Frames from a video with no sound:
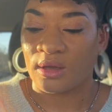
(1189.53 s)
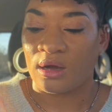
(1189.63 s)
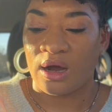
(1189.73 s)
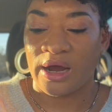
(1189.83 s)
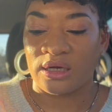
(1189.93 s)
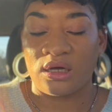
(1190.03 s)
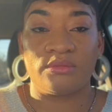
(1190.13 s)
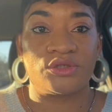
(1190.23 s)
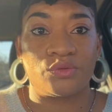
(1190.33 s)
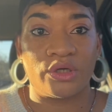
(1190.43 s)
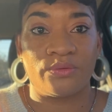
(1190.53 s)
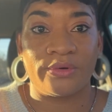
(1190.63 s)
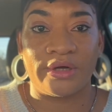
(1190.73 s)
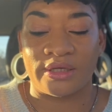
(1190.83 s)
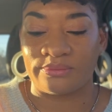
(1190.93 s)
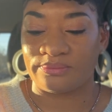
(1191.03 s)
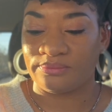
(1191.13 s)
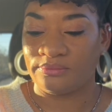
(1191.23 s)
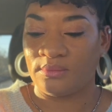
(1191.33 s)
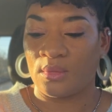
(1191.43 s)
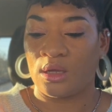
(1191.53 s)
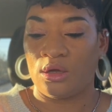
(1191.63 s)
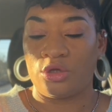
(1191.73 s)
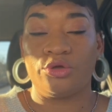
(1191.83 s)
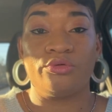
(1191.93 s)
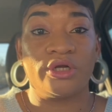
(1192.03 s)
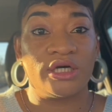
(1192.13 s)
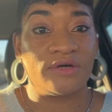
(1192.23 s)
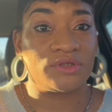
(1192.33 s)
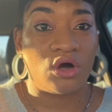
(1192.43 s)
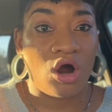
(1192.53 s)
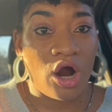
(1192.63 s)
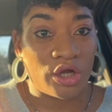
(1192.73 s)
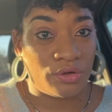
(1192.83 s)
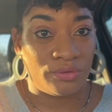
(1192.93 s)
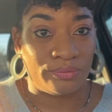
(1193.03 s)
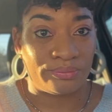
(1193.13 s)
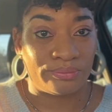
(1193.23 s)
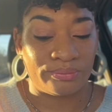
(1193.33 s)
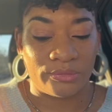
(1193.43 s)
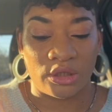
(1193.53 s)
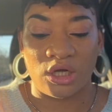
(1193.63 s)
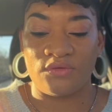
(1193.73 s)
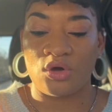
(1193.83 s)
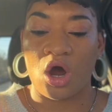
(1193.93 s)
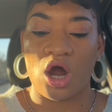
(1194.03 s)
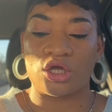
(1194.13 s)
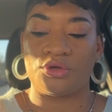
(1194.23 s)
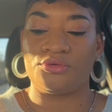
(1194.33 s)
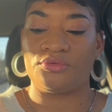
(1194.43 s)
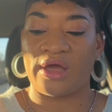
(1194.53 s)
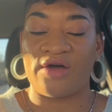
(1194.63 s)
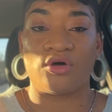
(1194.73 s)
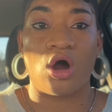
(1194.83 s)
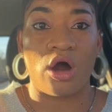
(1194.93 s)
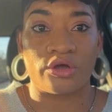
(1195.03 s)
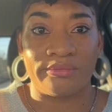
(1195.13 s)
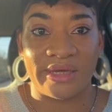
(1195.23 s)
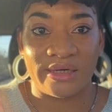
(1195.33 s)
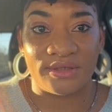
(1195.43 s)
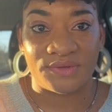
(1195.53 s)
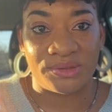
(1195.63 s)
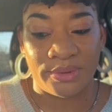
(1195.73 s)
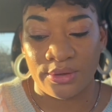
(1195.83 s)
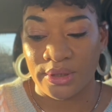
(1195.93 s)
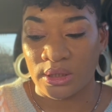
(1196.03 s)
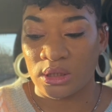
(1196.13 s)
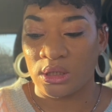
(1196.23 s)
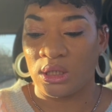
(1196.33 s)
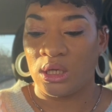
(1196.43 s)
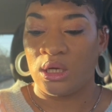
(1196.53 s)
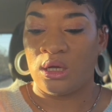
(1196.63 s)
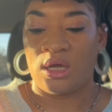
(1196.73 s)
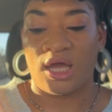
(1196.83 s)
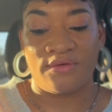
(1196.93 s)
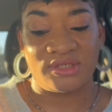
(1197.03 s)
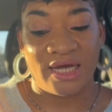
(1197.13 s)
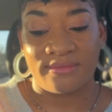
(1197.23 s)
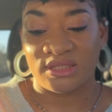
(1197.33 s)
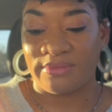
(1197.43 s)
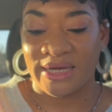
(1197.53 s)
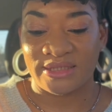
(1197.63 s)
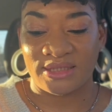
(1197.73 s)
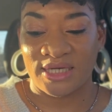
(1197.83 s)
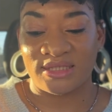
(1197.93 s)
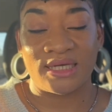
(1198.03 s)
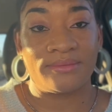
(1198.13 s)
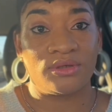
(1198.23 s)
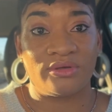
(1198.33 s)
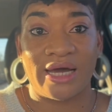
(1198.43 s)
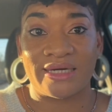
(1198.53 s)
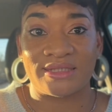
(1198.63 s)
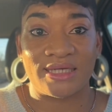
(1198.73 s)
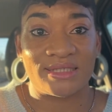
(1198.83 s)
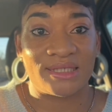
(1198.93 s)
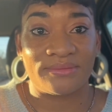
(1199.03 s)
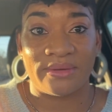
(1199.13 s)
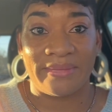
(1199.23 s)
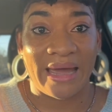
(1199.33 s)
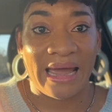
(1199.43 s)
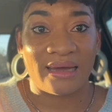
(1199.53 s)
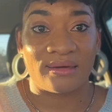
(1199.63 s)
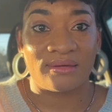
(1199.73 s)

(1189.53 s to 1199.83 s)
All right, number twenty-one. You love to argue. Love to argue. You have an argumentative spirit. Every time somebody says something, you got to say something back.